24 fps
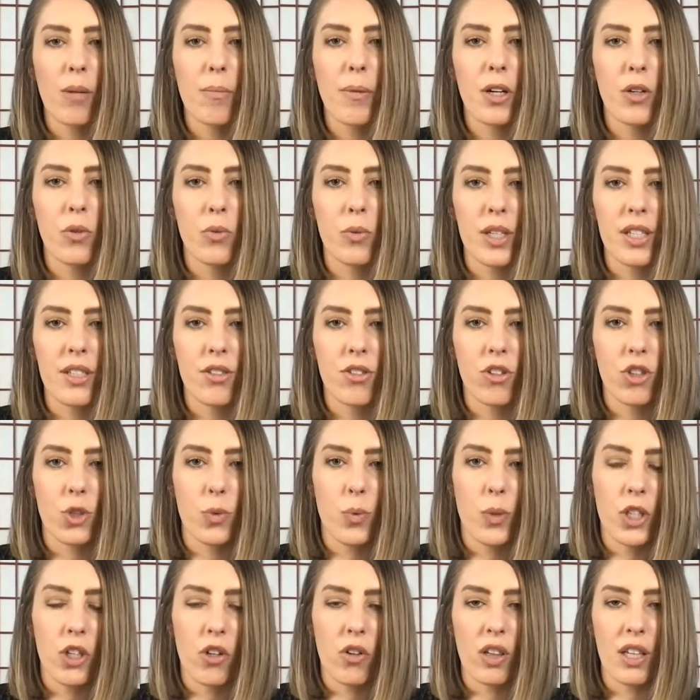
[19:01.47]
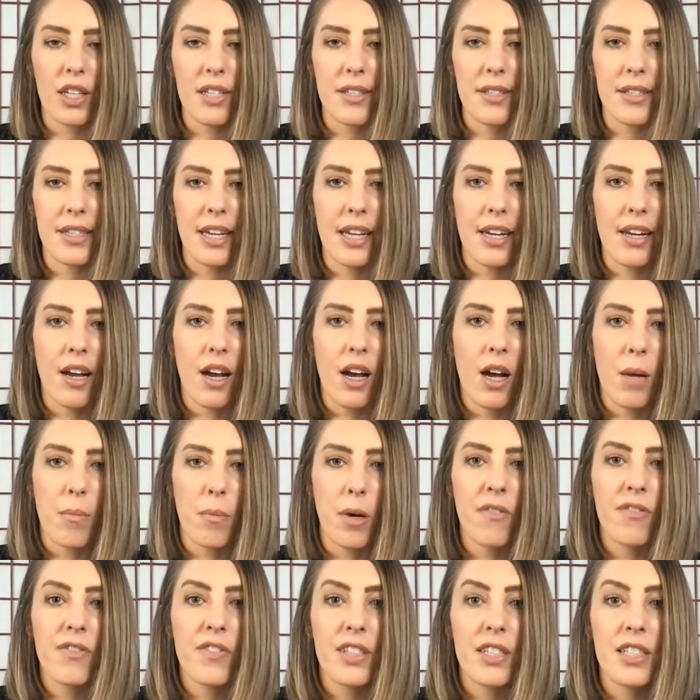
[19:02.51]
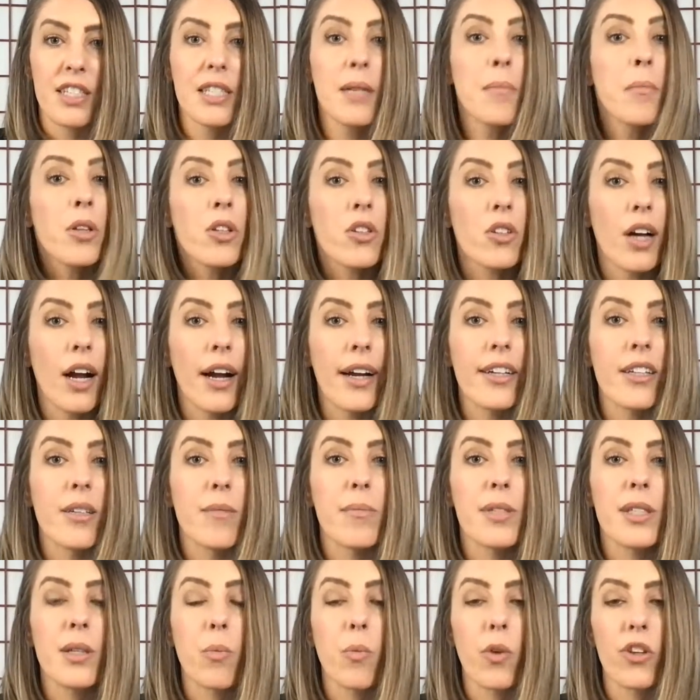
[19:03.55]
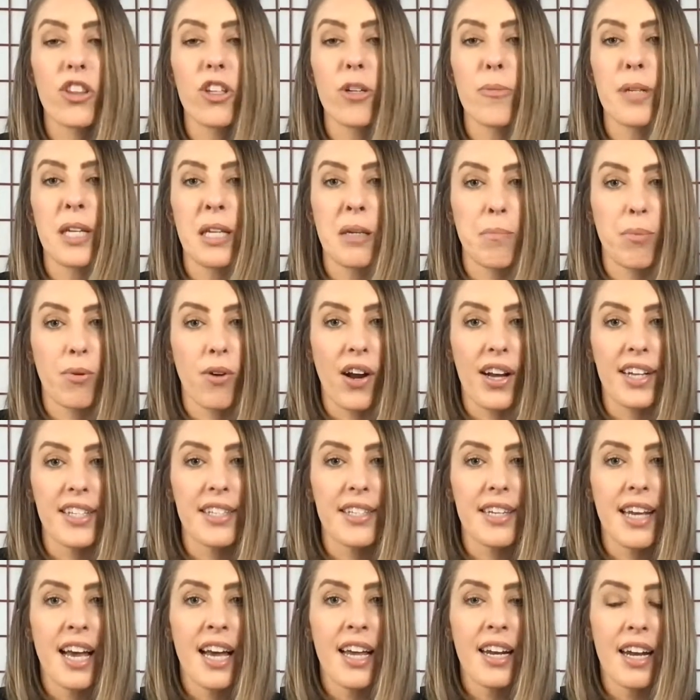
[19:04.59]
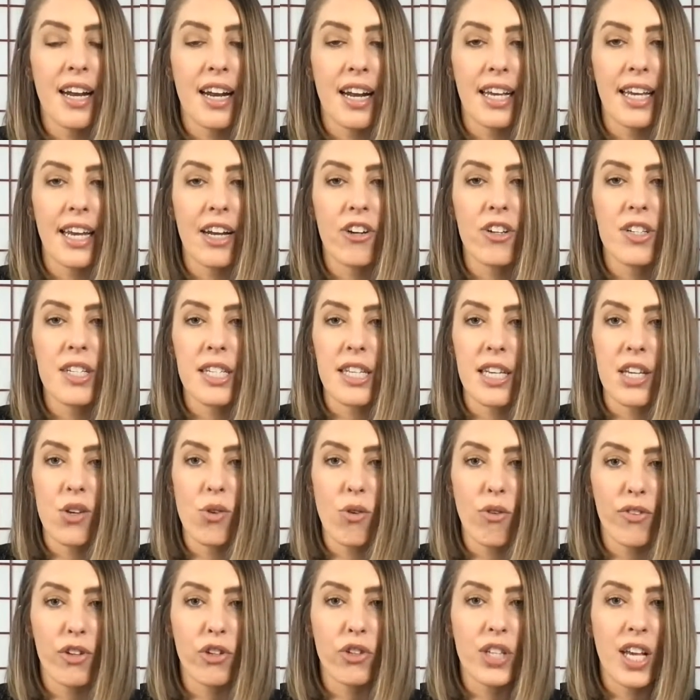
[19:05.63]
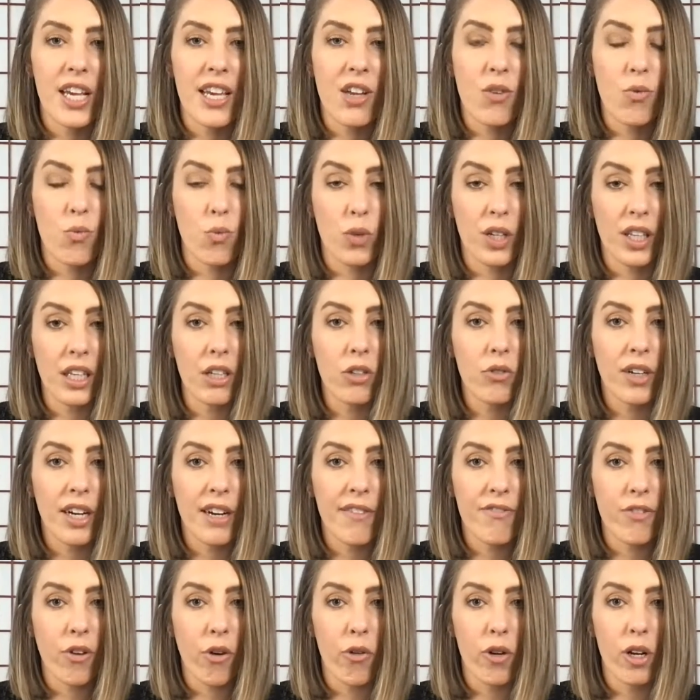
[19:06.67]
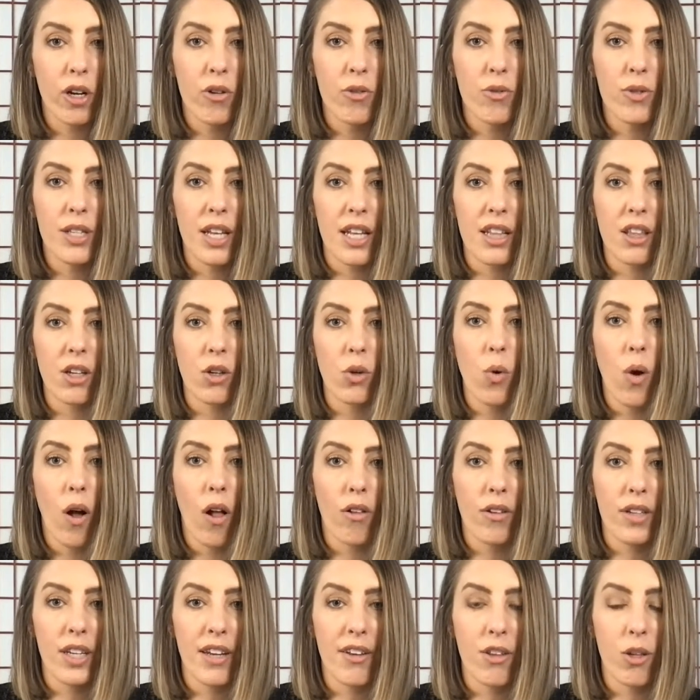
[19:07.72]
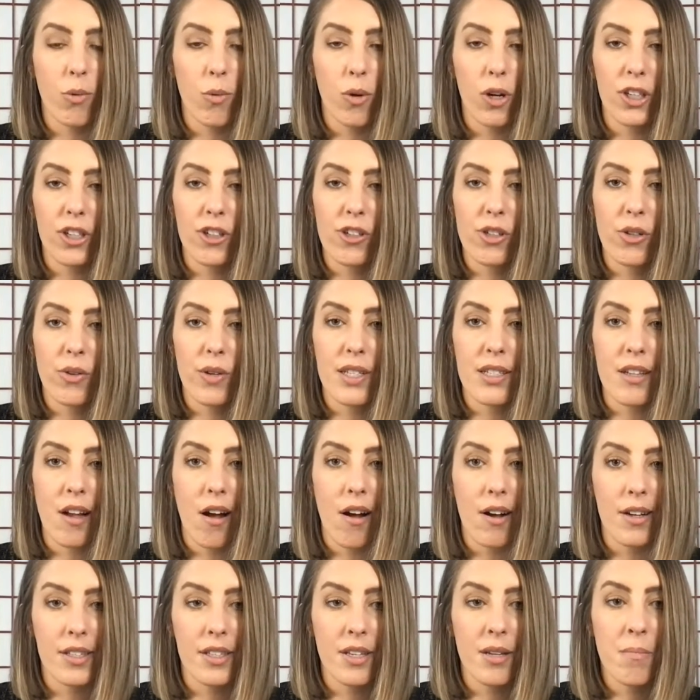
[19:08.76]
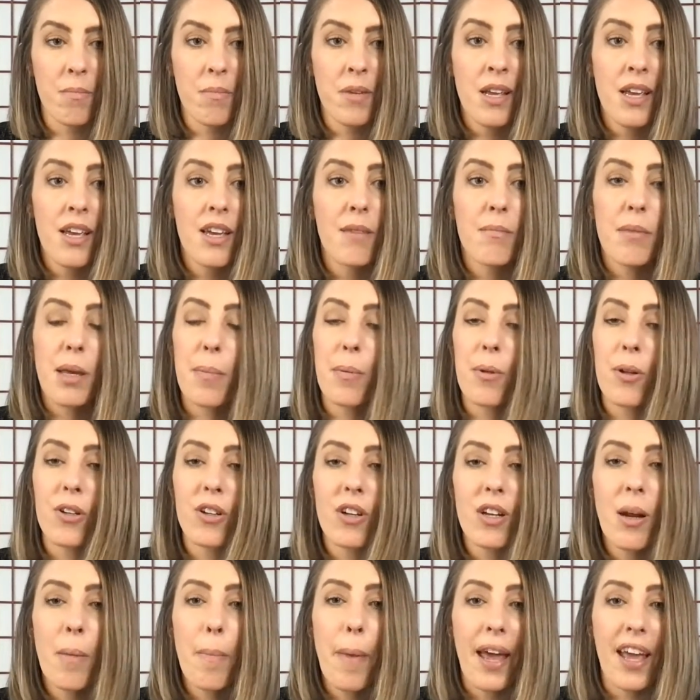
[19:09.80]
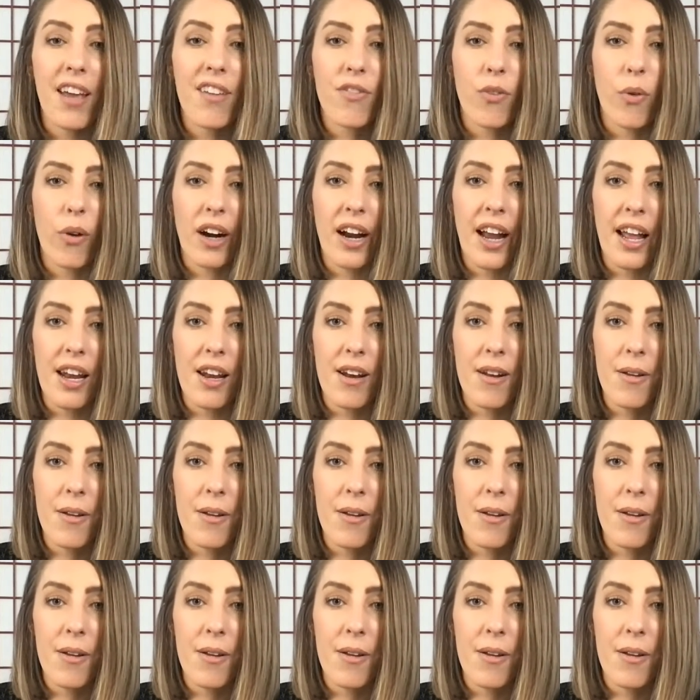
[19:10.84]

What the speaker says: bit of research when you're listing of similar items and what they're being priced at. And I guarantee you, if you're taking really great photos and the quality of the work you're doing is awesome, people are going to pay for it.